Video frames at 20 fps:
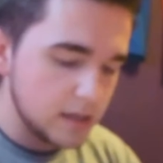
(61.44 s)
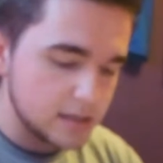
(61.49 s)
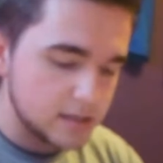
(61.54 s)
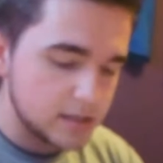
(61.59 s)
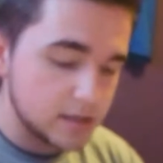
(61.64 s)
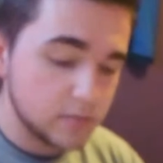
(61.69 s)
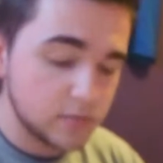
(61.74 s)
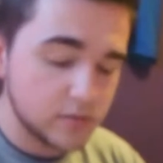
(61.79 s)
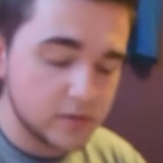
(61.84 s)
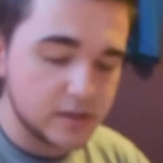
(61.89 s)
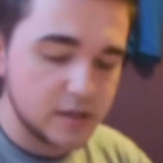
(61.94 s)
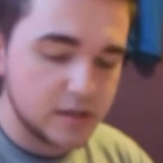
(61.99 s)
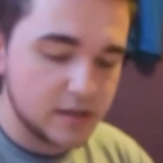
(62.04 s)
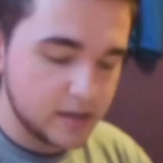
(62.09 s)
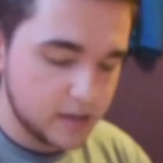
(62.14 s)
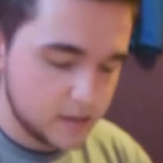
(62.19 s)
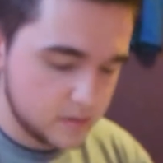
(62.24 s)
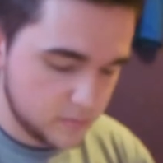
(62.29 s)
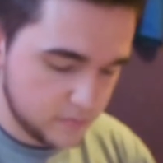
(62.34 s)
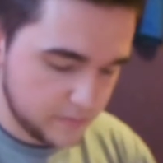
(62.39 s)
Let's see what's in
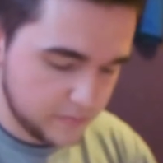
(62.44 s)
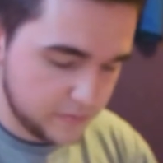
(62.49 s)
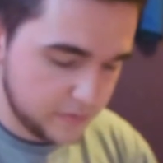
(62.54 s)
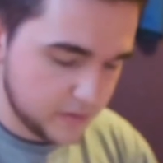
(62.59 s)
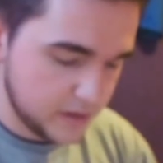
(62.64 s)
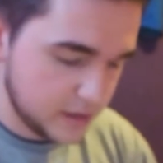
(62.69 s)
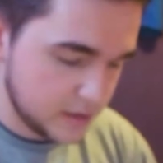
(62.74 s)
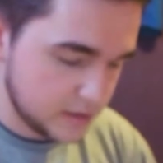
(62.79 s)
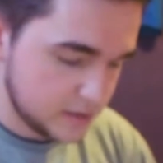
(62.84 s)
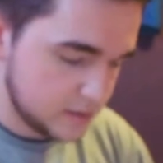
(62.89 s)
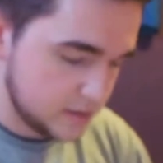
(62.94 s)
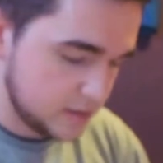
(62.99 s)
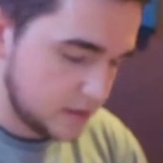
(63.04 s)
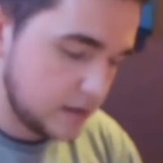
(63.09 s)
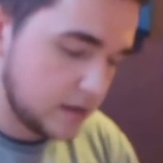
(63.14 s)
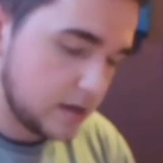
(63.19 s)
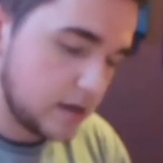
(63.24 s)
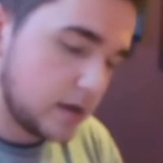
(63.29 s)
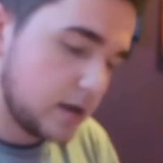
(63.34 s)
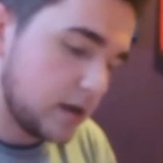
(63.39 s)
this one first.
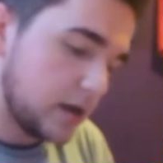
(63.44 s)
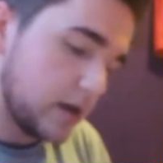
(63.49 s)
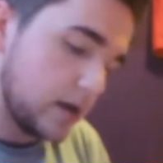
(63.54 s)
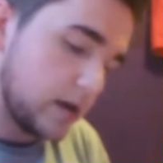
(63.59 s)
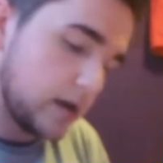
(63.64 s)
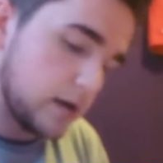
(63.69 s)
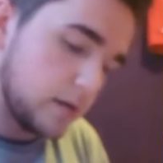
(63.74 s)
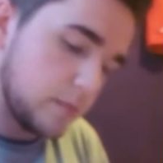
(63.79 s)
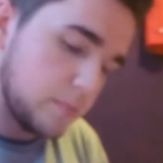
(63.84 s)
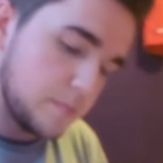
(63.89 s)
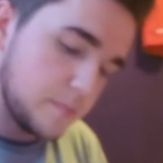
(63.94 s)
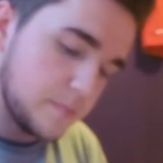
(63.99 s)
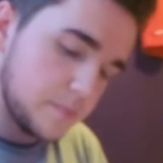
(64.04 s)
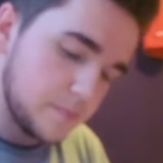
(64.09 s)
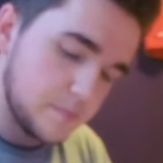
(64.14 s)
Um,